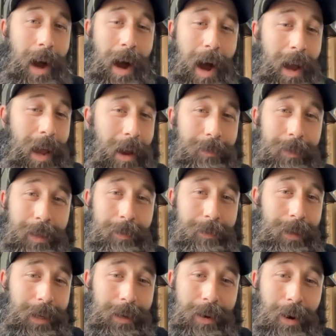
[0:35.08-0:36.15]
I haven't
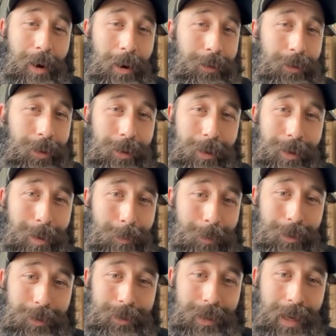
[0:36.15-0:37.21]
even hit 100
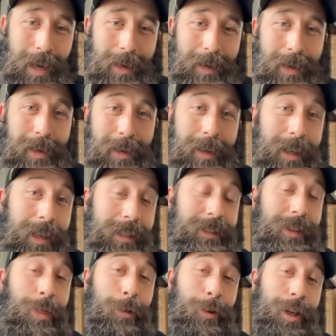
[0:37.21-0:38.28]
kilometers yet.
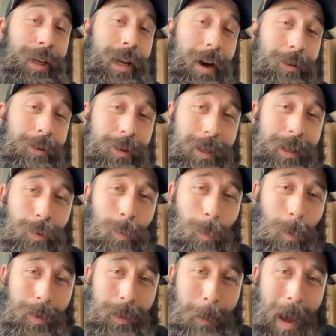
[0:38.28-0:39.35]
He's
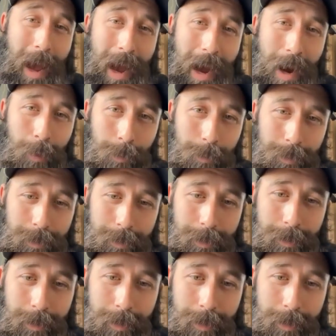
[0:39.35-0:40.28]
320 pounds.